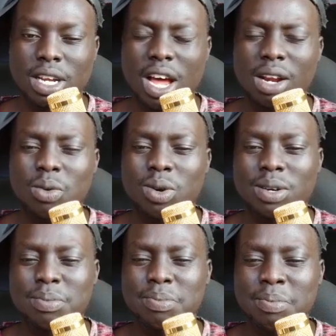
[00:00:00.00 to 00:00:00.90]
I don't want
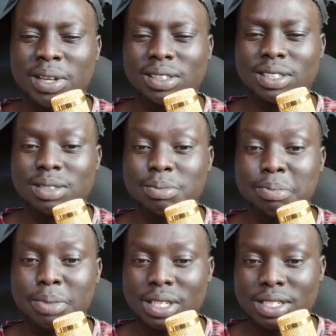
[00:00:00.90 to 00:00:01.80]
to make this
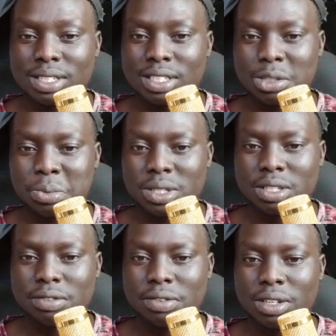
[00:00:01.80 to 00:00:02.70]
beat
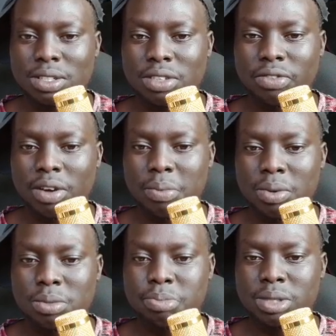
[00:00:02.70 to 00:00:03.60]
specific, because if I
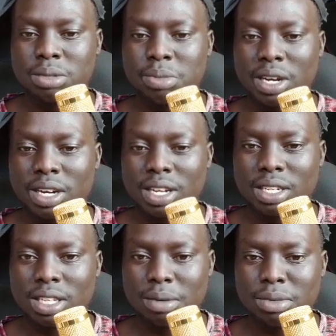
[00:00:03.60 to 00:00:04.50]
put beat
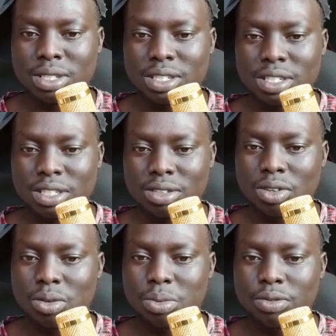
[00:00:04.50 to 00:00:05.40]
metadata, that means it's just going
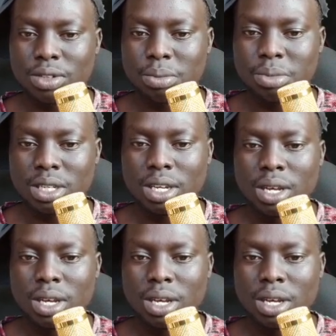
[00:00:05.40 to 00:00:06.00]
to be for the beat.